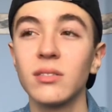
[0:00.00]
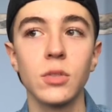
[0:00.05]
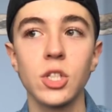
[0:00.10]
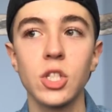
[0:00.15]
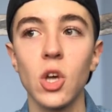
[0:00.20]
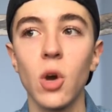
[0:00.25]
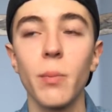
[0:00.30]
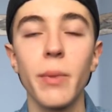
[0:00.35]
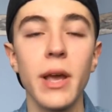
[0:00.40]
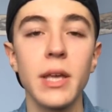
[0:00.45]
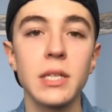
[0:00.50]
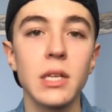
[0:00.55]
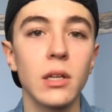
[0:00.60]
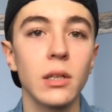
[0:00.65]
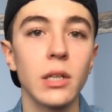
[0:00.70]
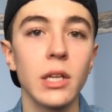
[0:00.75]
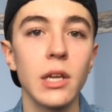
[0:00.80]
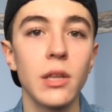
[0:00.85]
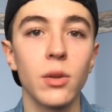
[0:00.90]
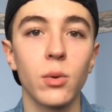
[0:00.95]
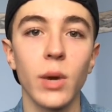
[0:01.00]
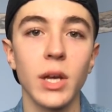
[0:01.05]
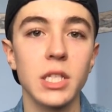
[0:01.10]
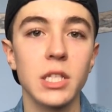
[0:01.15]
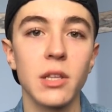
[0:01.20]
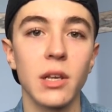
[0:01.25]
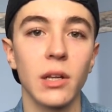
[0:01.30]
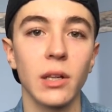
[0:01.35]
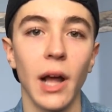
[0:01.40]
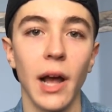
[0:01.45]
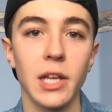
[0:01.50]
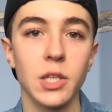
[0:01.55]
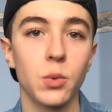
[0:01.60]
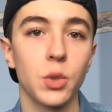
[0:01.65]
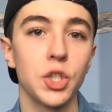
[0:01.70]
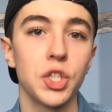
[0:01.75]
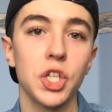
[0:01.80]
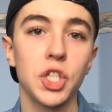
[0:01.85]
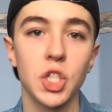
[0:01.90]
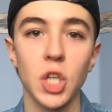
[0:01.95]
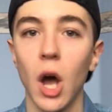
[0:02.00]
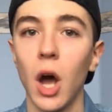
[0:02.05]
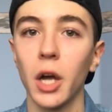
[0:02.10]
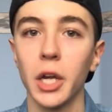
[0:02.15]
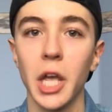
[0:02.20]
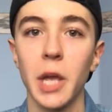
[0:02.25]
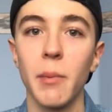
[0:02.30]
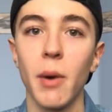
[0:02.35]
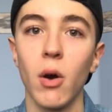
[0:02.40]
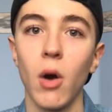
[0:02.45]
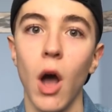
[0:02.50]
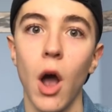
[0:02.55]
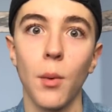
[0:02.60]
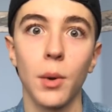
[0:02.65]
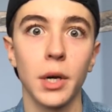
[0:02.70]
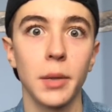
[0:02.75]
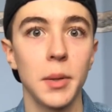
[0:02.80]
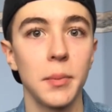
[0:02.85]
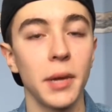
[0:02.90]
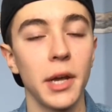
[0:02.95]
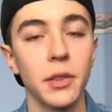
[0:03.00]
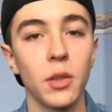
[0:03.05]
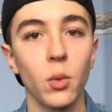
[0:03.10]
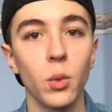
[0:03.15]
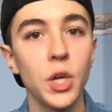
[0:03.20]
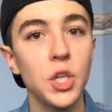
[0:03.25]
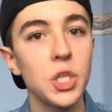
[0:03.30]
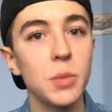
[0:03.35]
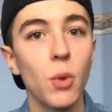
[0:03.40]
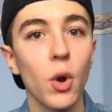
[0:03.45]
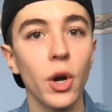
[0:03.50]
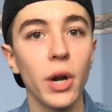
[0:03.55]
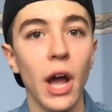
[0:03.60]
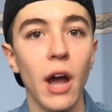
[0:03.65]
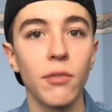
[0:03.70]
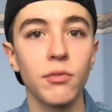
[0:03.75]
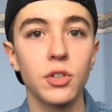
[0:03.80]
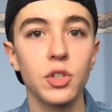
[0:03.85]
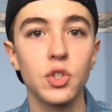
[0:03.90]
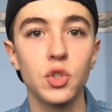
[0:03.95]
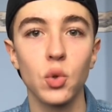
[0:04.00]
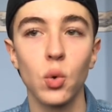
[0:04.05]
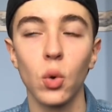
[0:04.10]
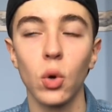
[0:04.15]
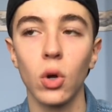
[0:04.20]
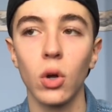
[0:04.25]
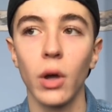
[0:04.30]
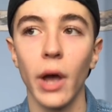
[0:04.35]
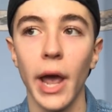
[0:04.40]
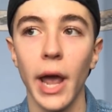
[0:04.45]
So basically, the rest of the class, we're just talking about how we're gonna be playing the Ouija board after school,